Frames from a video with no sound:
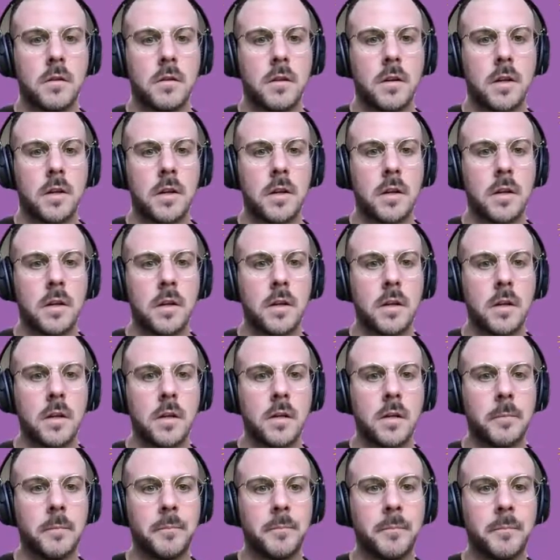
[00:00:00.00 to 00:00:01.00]

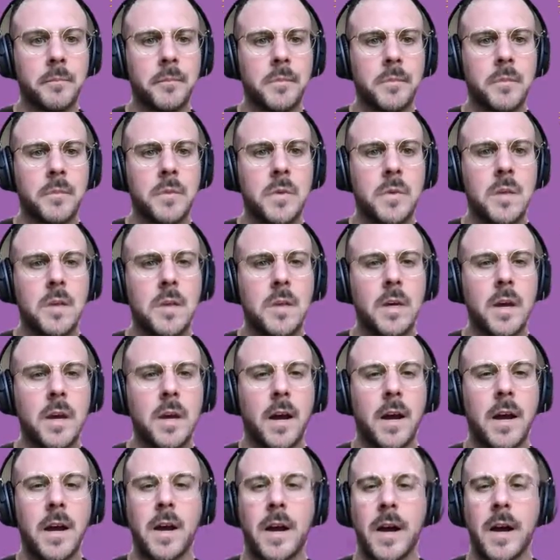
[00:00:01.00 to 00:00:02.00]

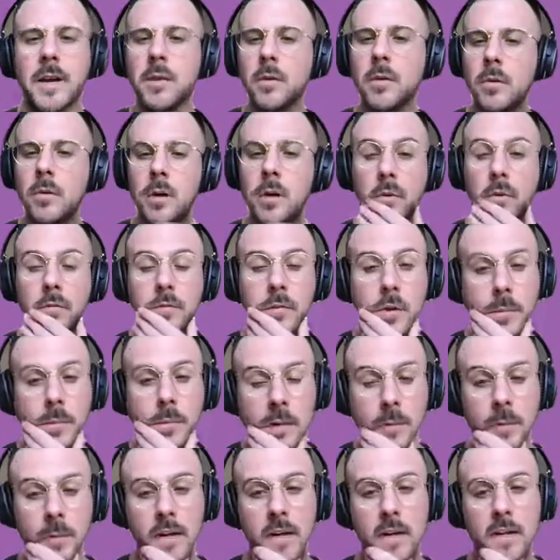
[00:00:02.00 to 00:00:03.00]
I don't know if you'll be
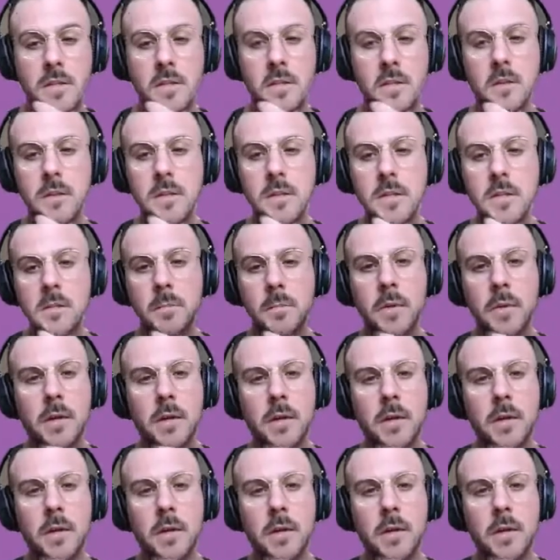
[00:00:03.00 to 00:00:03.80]
able to answer this, but